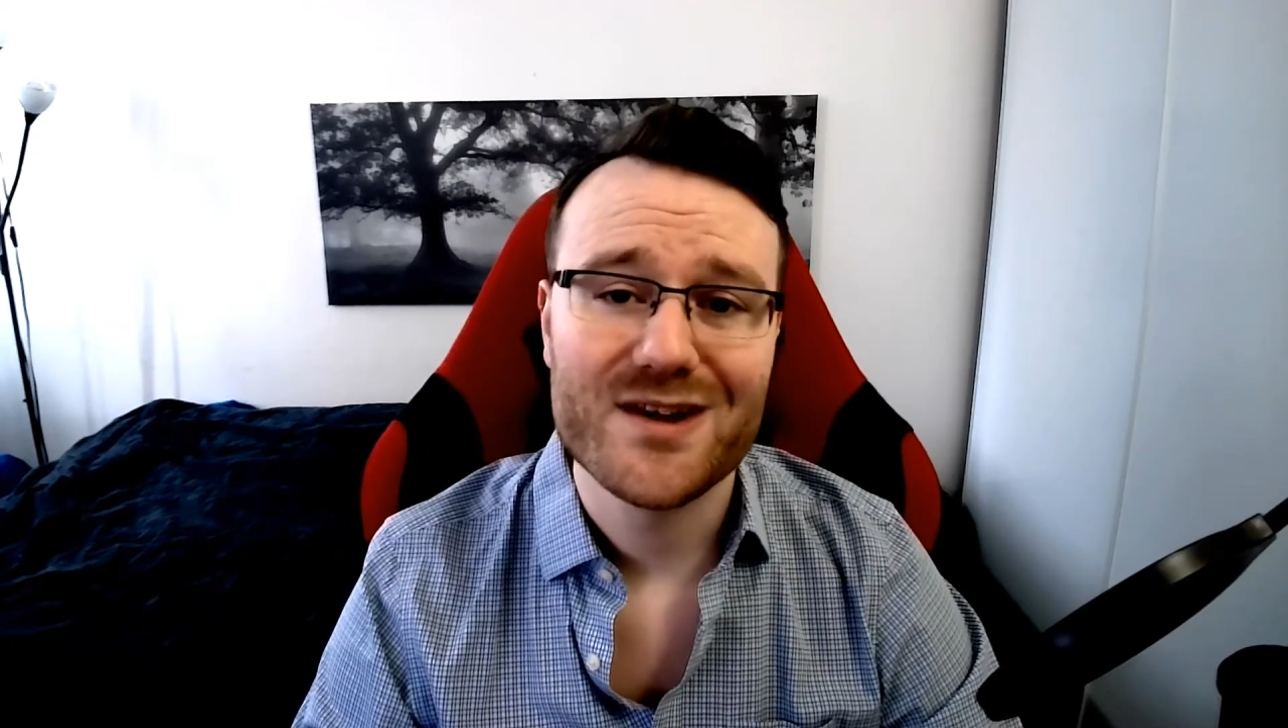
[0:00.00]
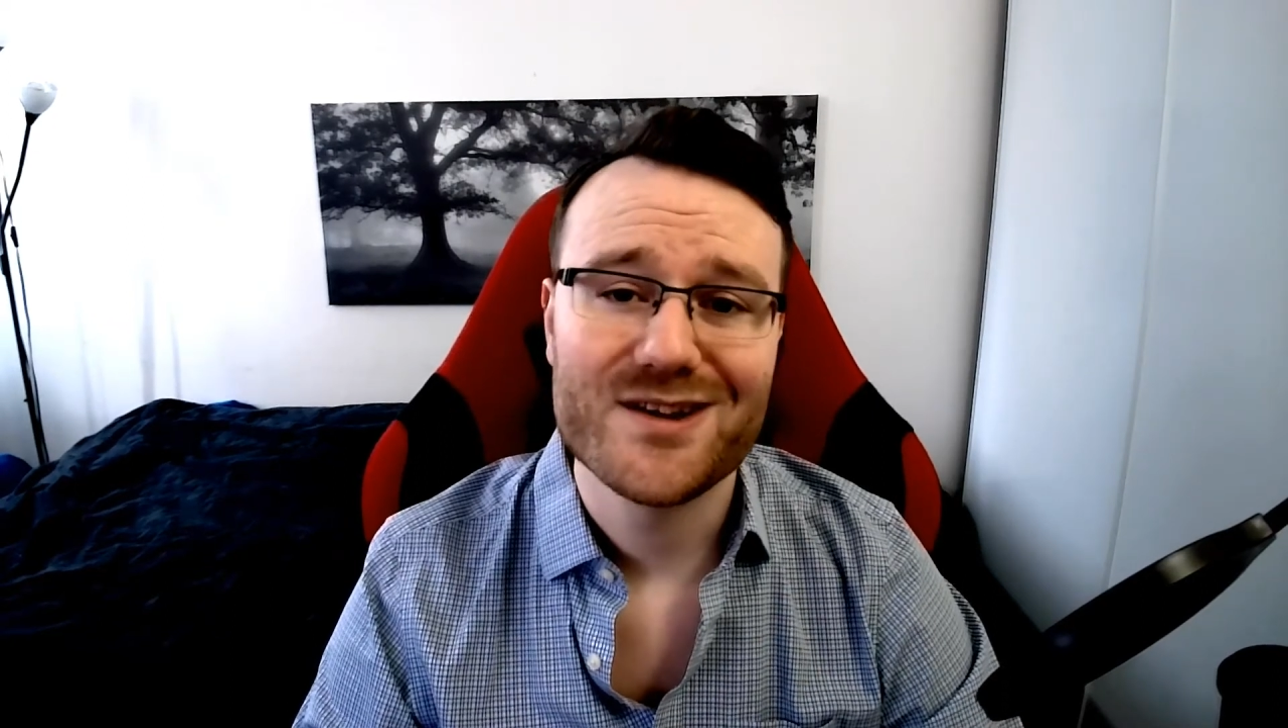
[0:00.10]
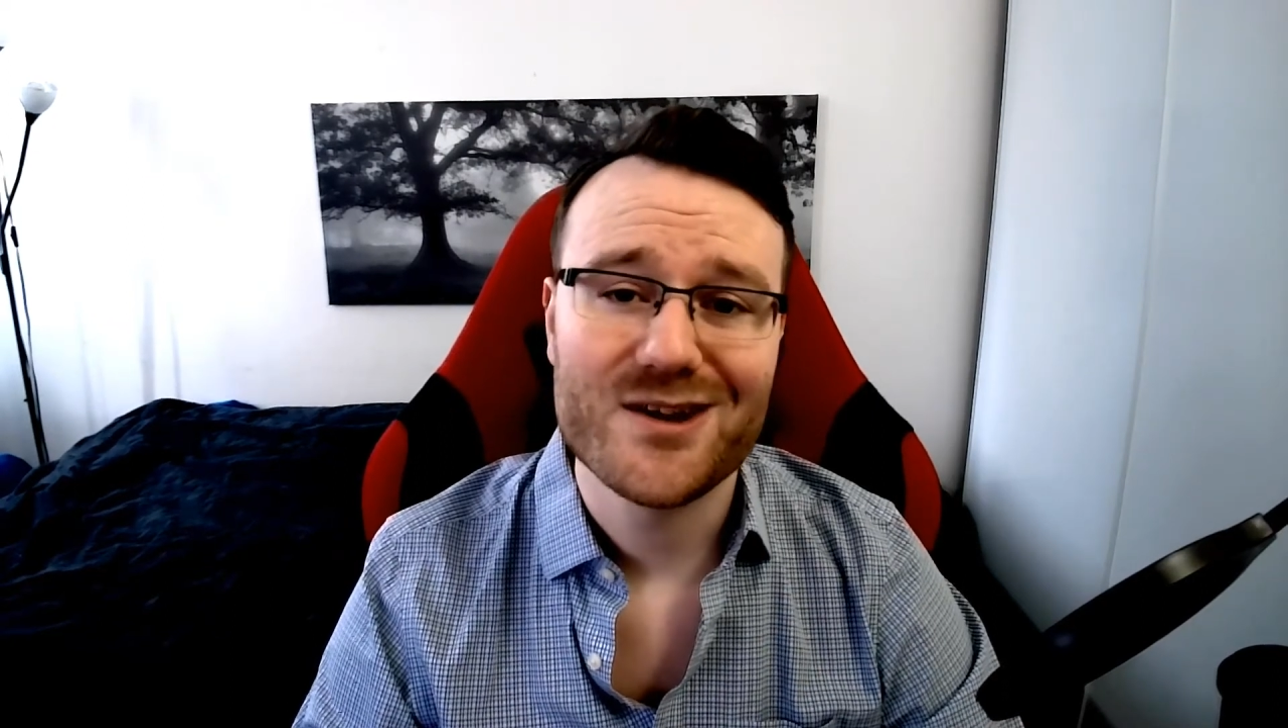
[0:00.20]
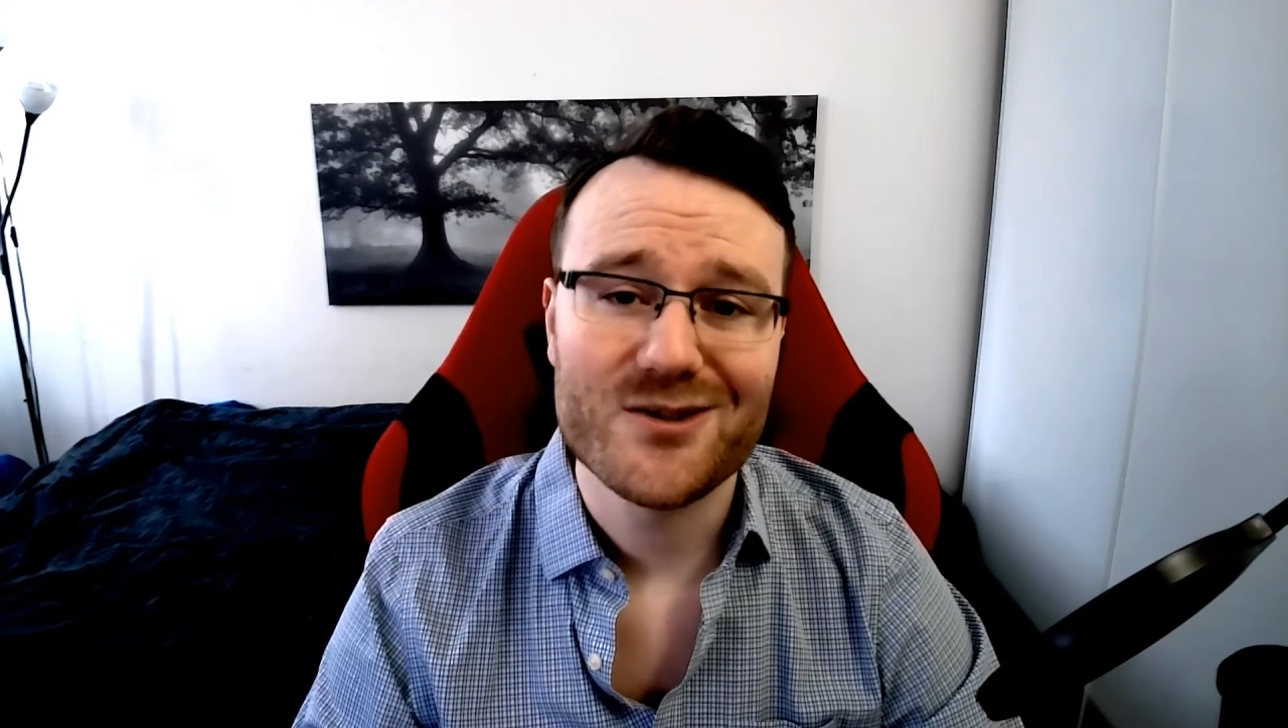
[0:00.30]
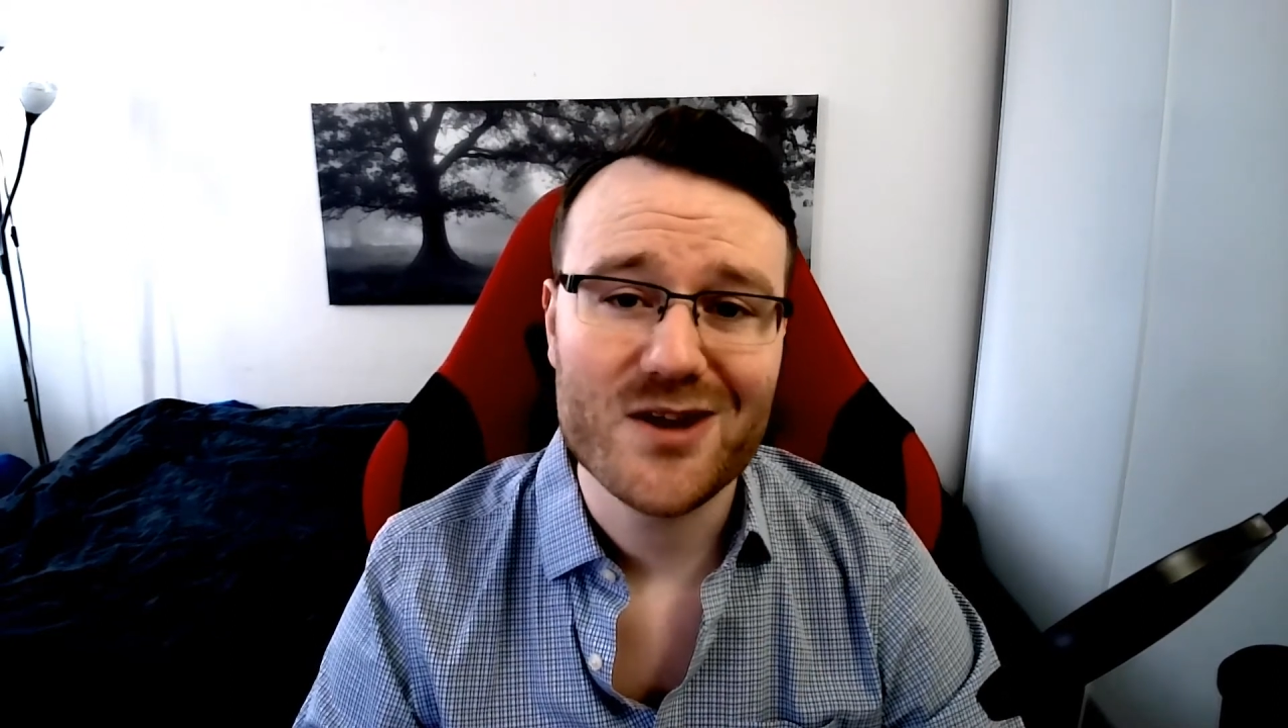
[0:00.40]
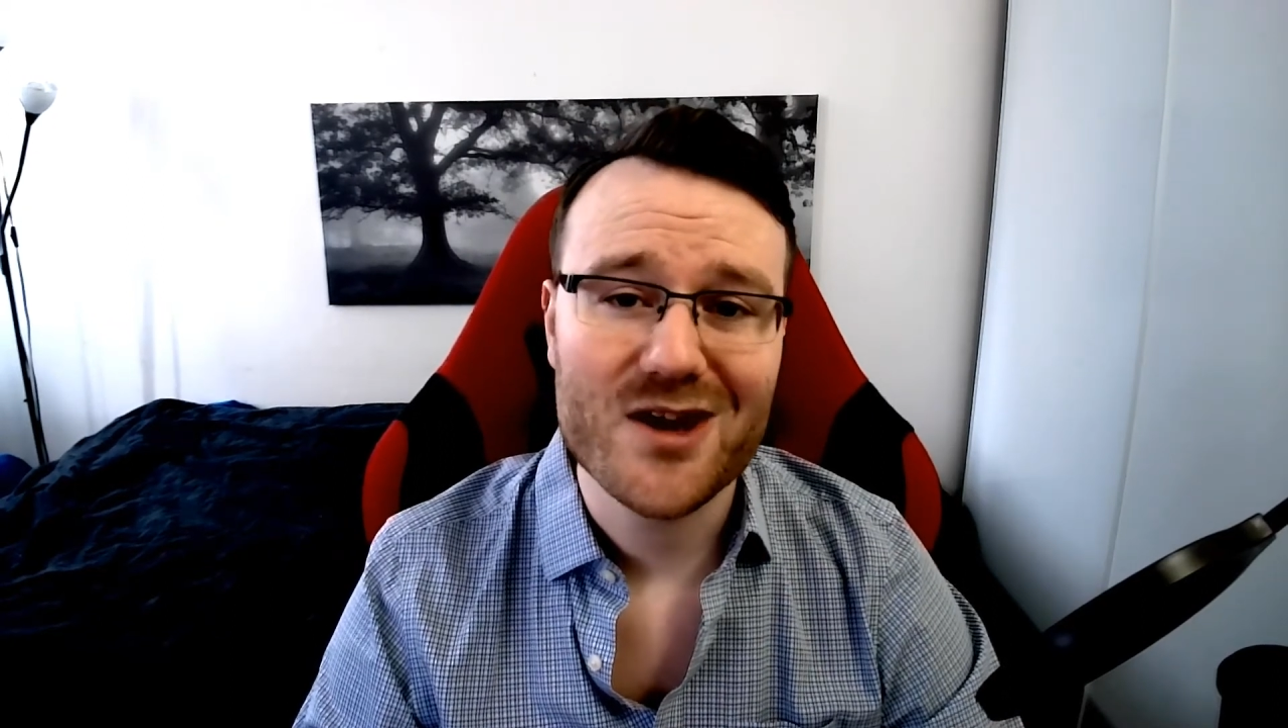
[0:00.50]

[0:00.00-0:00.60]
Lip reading: in a lot